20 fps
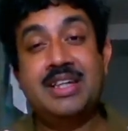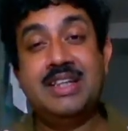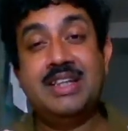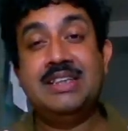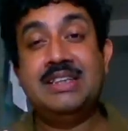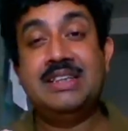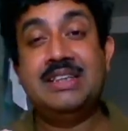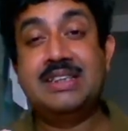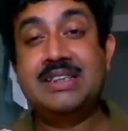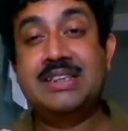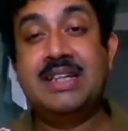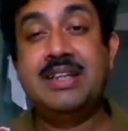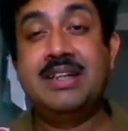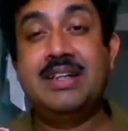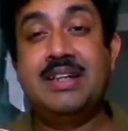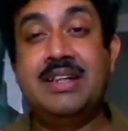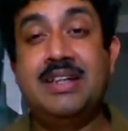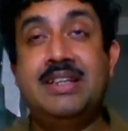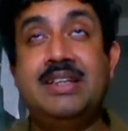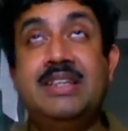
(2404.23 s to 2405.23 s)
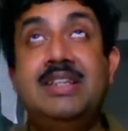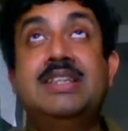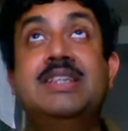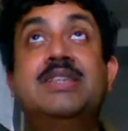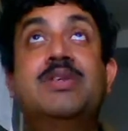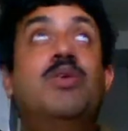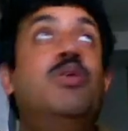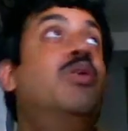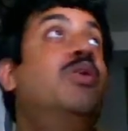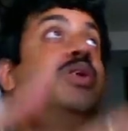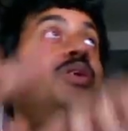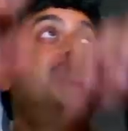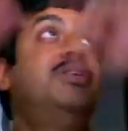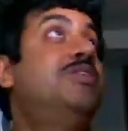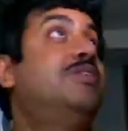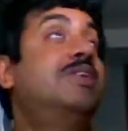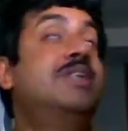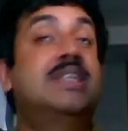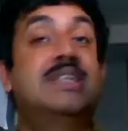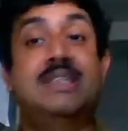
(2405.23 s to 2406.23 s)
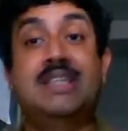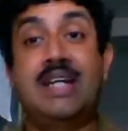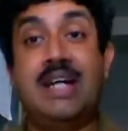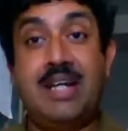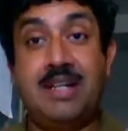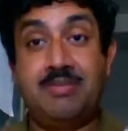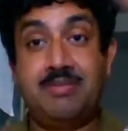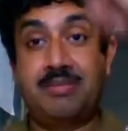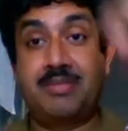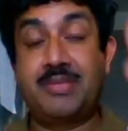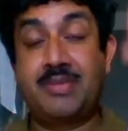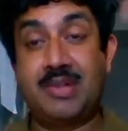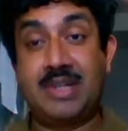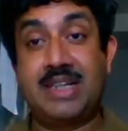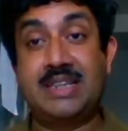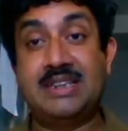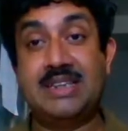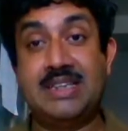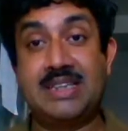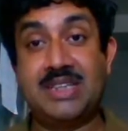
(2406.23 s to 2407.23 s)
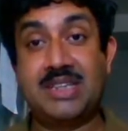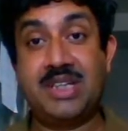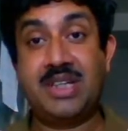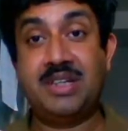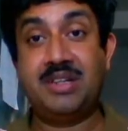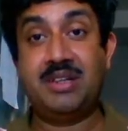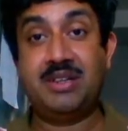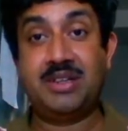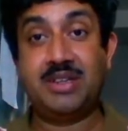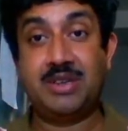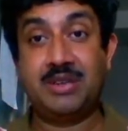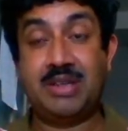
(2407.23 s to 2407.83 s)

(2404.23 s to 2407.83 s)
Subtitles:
is the whole universe I'm existing.